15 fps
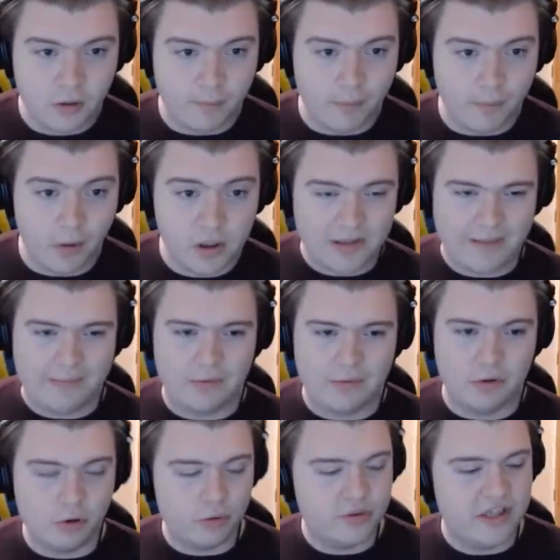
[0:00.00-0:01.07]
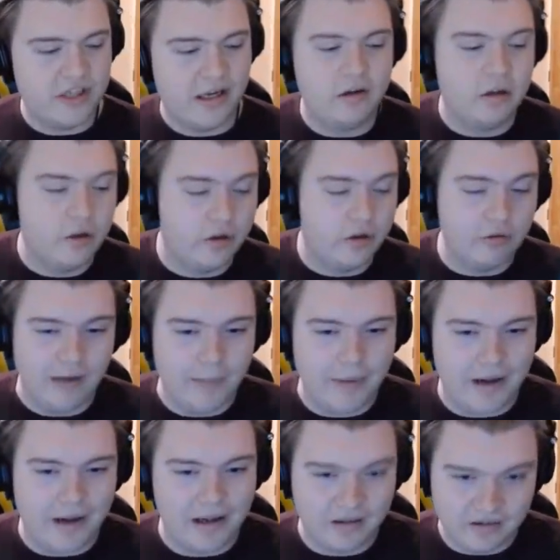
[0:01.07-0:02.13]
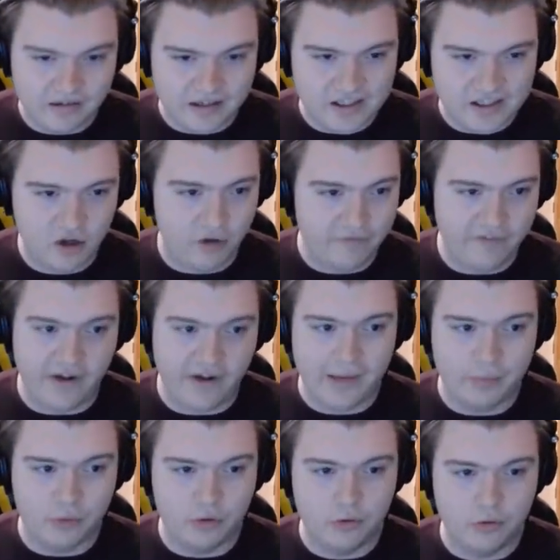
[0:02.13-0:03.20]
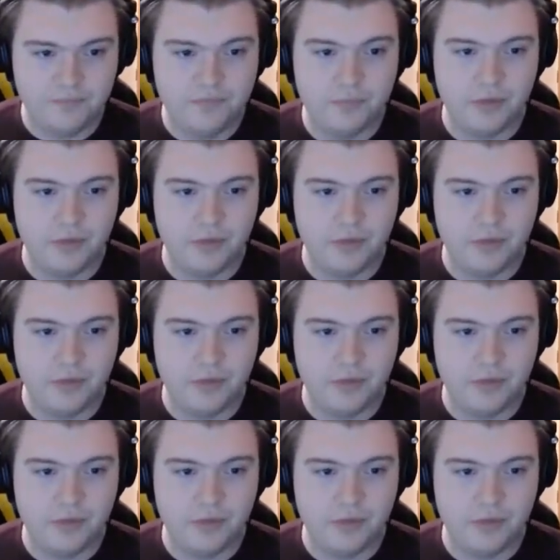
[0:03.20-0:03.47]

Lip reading: Most people will tell you that Ret Paladin is not viable